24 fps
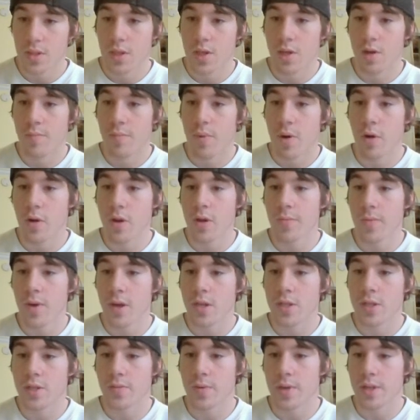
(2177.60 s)
A
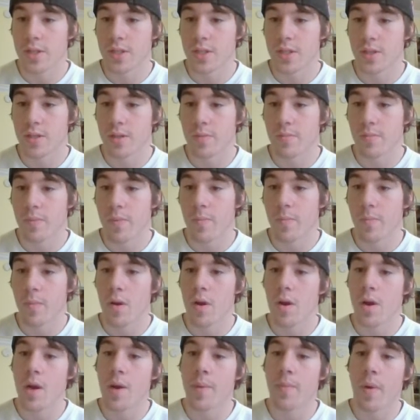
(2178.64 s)
Pokemon switch, the
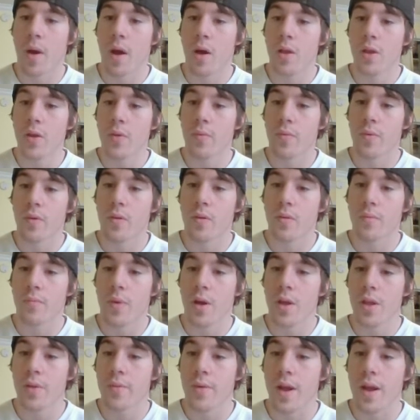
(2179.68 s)

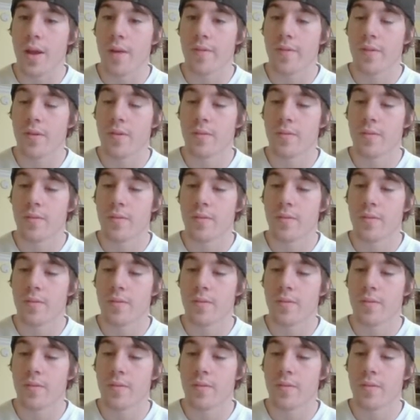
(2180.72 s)
Poliwrath.